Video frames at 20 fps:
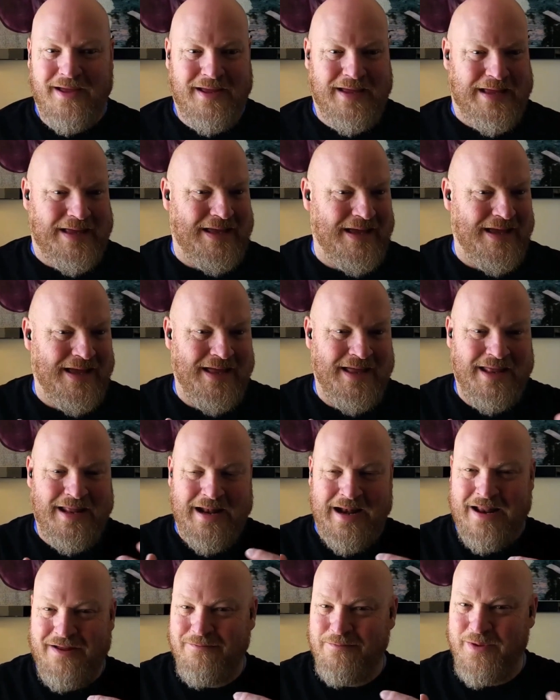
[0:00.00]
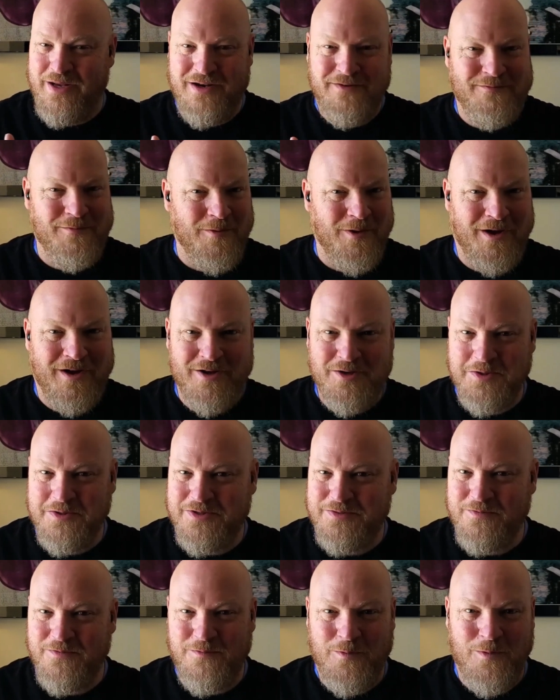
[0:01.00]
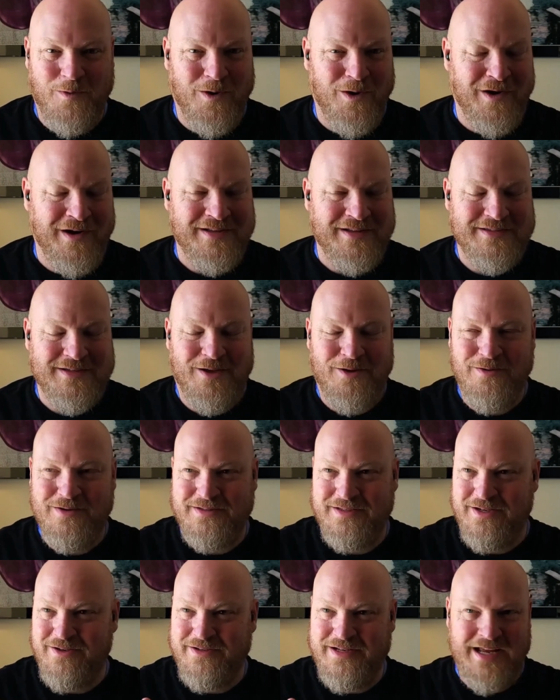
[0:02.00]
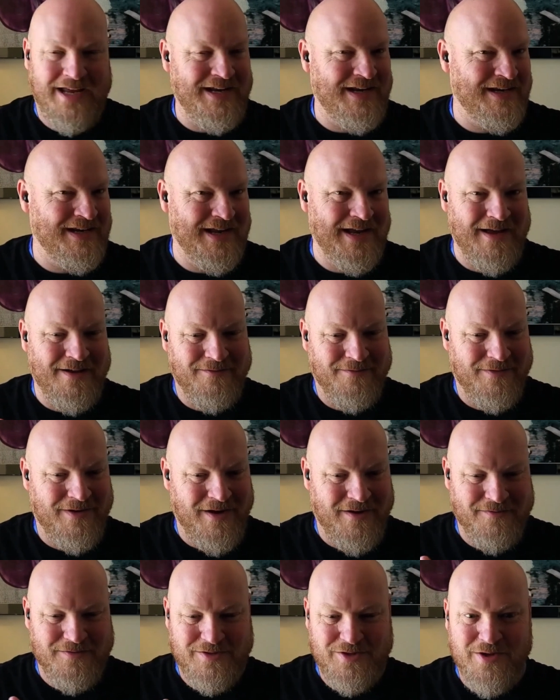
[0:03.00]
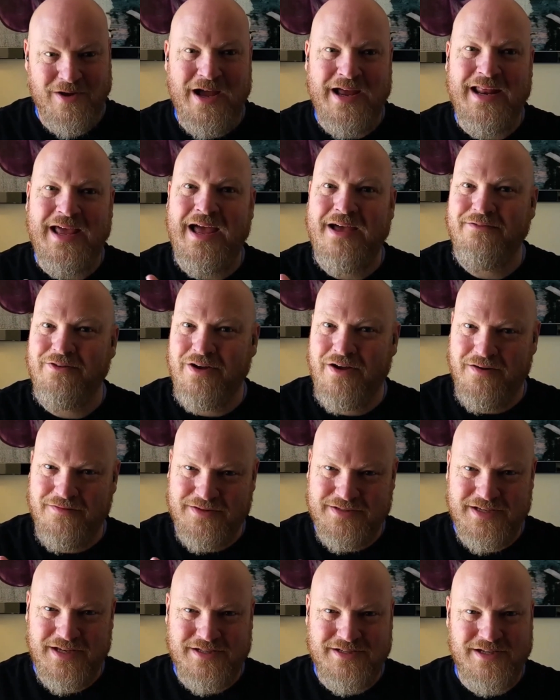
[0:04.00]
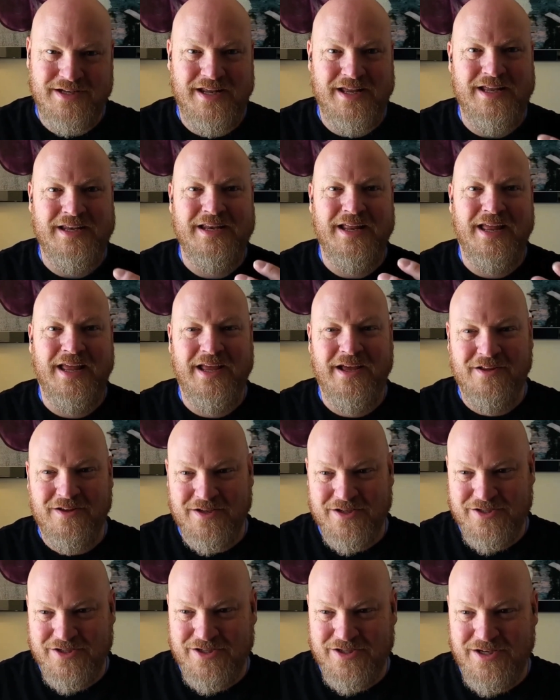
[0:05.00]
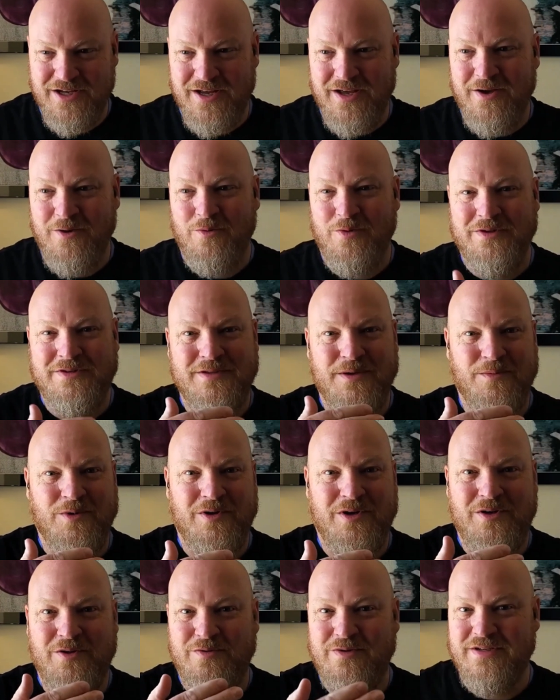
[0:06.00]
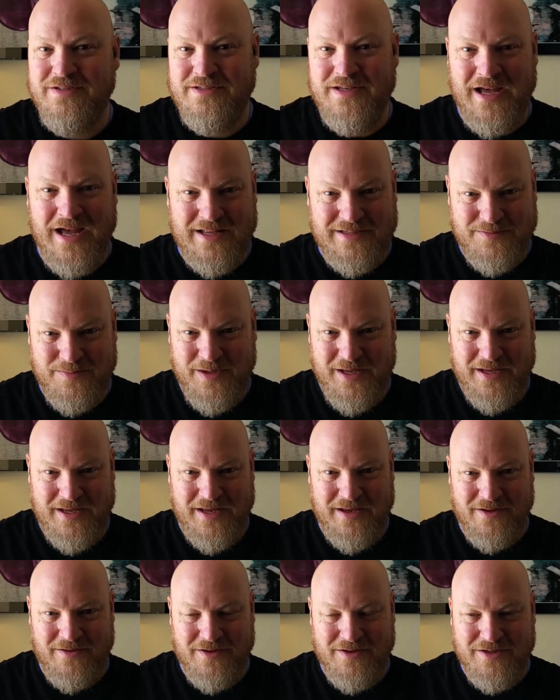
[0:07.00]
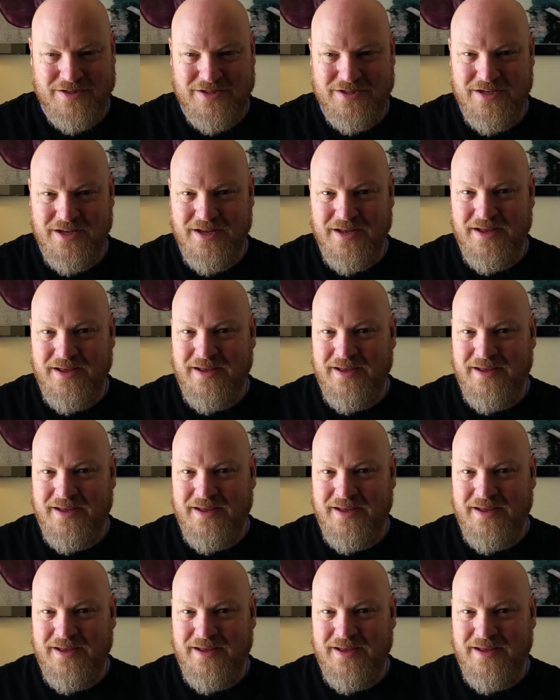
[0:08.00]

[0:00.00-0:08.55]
I've been in foreign countries before, and it's always entertaining to try to have a conversation in English with someone who does not speak English.